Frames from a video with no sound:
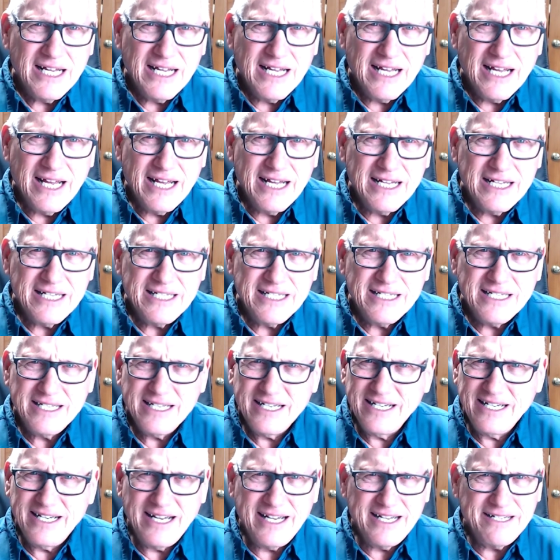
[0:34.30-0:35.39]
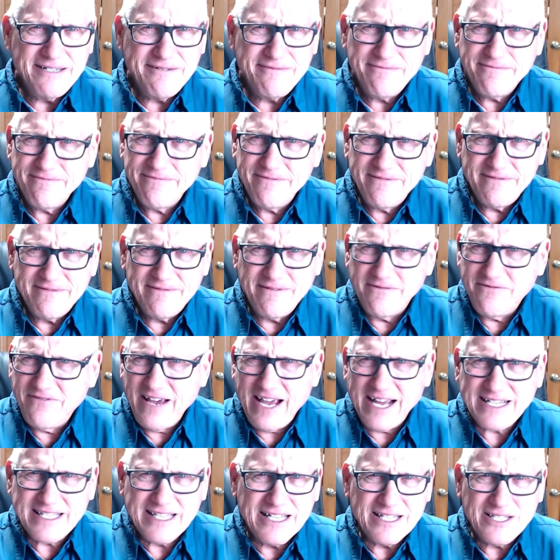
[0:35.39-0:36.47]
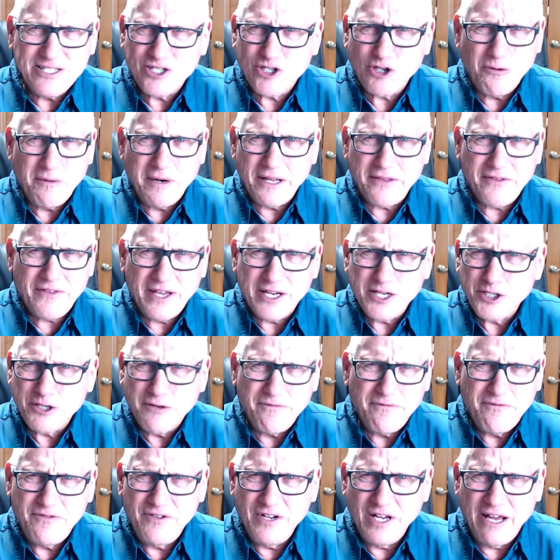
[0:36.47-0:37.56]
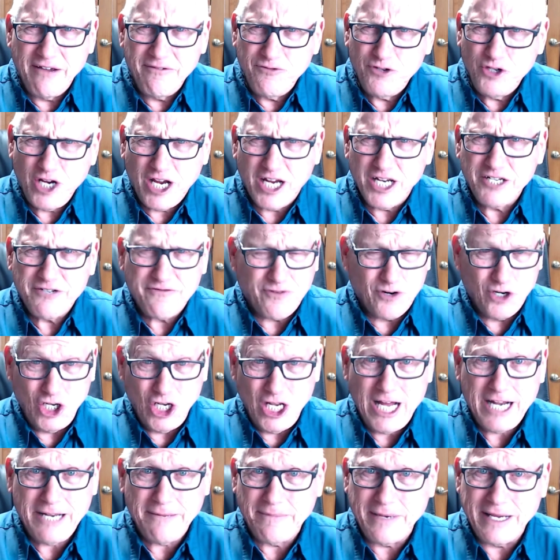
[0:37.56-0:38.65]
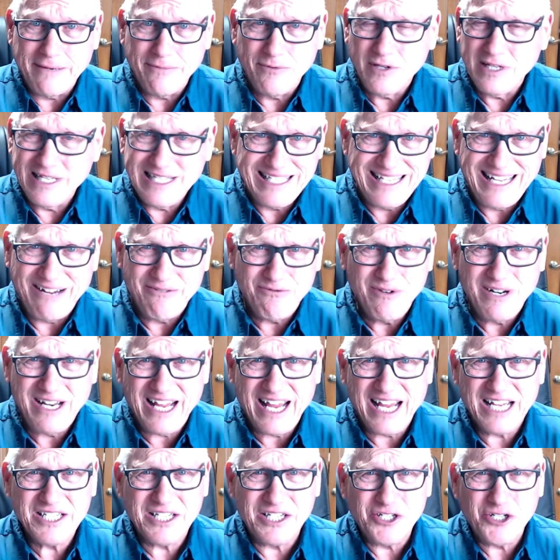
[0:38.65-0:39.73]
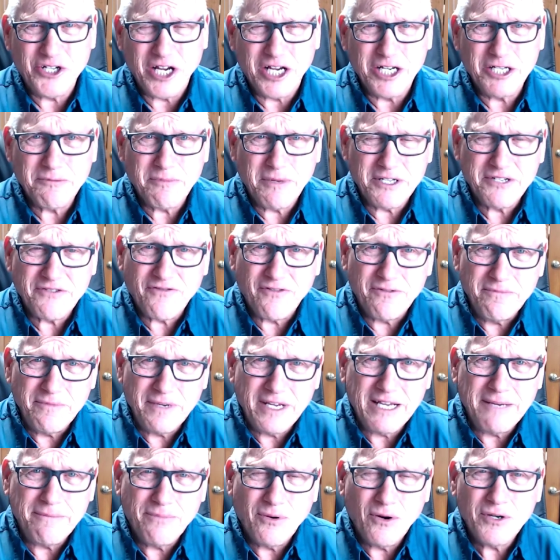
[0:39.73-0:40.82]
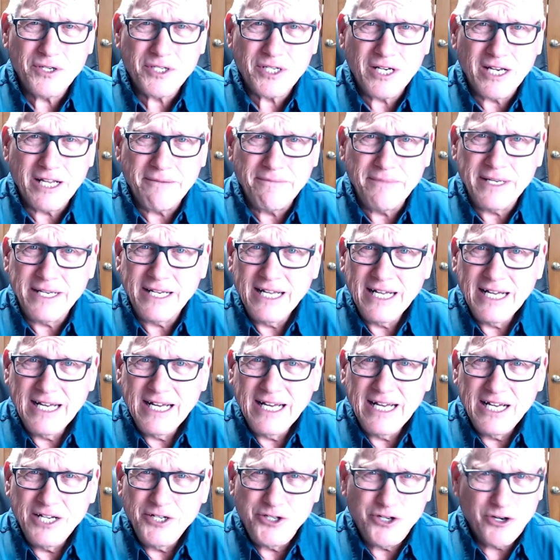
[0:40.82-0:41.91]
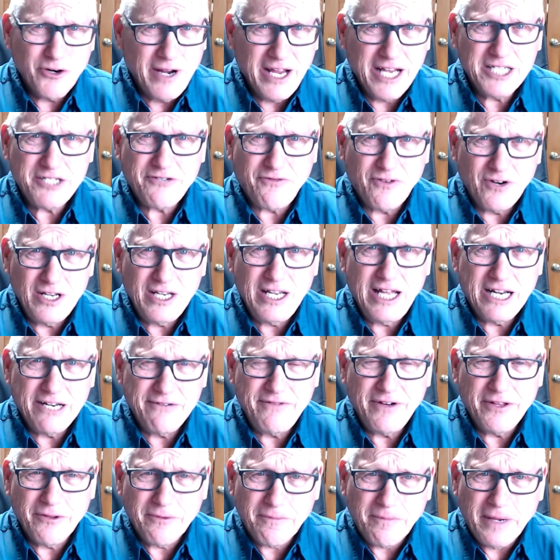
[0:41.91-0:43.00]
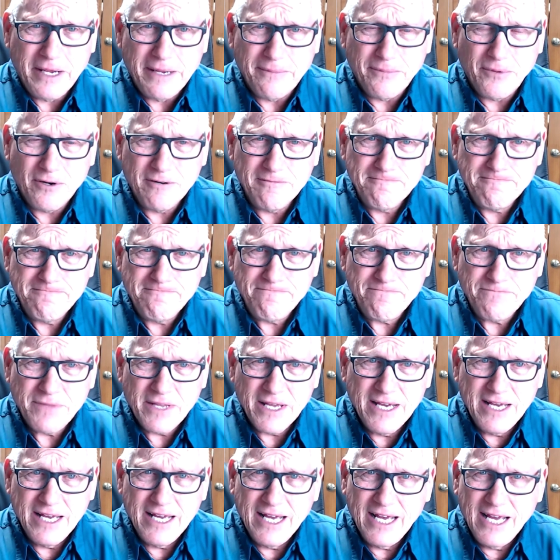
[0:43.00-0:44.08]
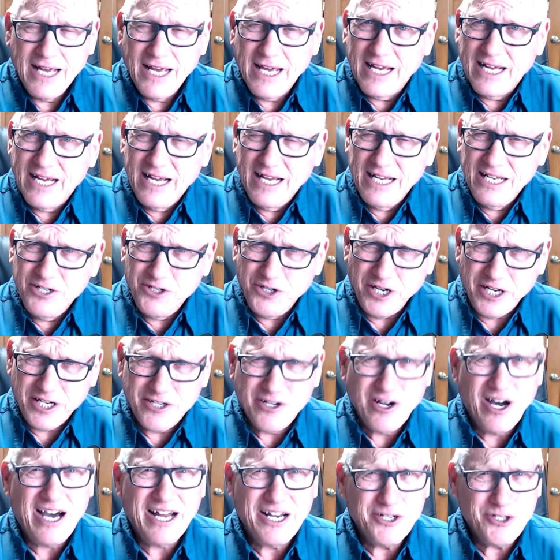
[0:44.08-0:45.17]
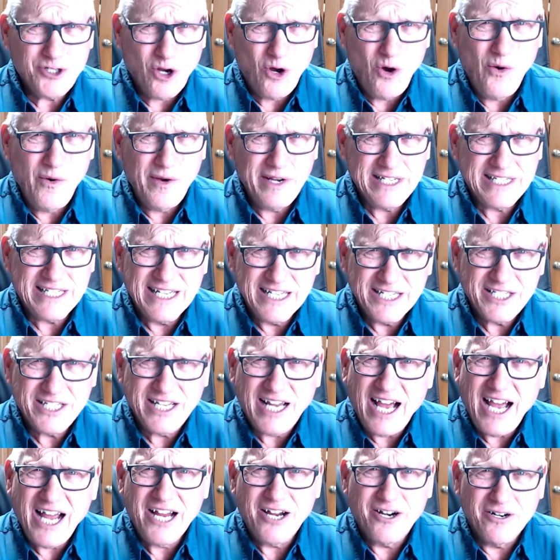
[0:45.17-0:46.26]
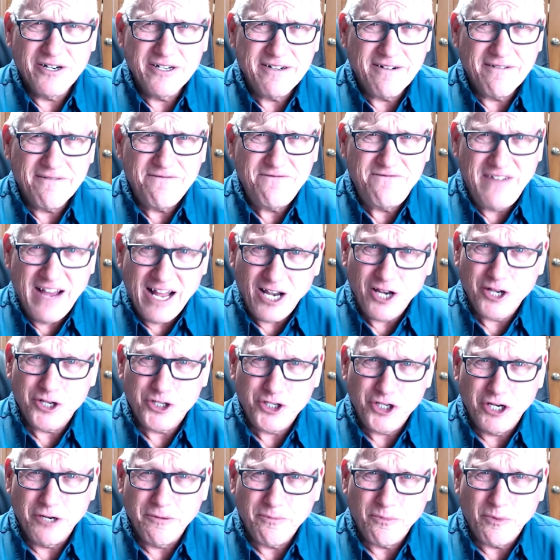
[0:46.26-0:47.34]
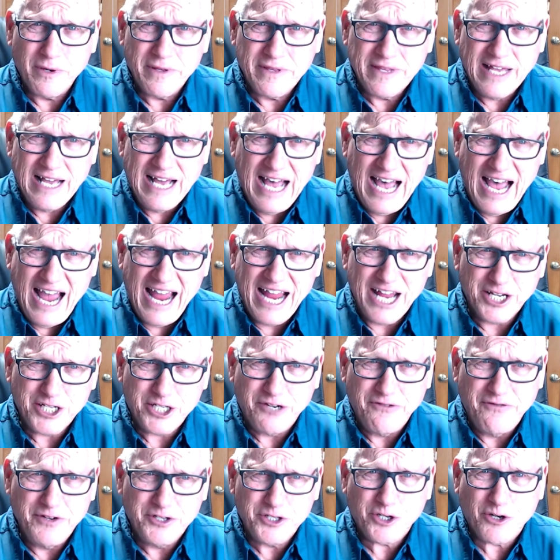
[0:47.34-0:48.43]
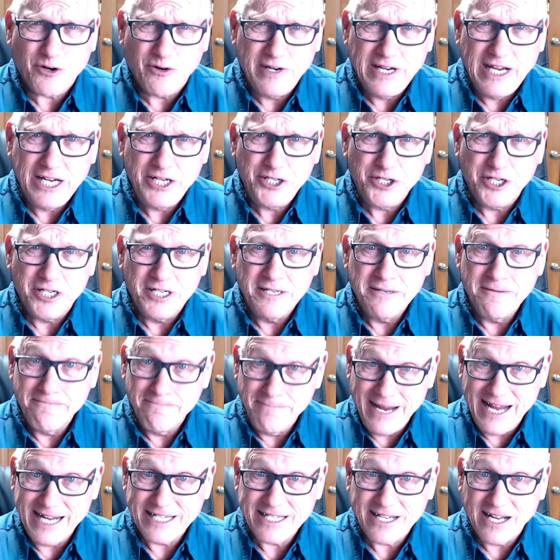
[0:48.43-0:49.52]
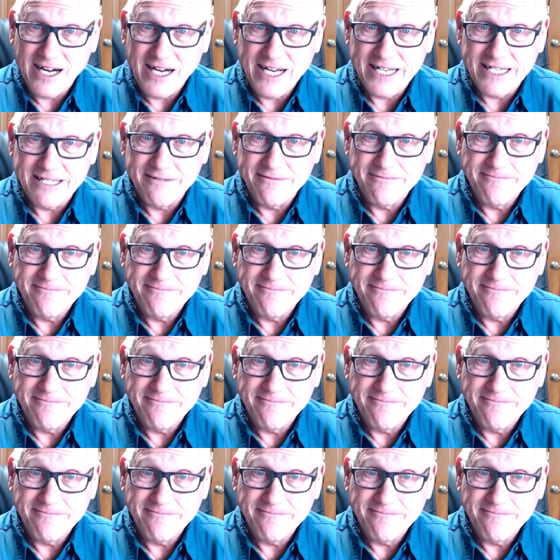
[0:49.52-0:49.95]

and and the fact that so many things have, have changed for a lot of people and that really hasn't changed much for me personally but sure has for a lot of other people. See God has always desired fellowship with the highest of his creation, mankind.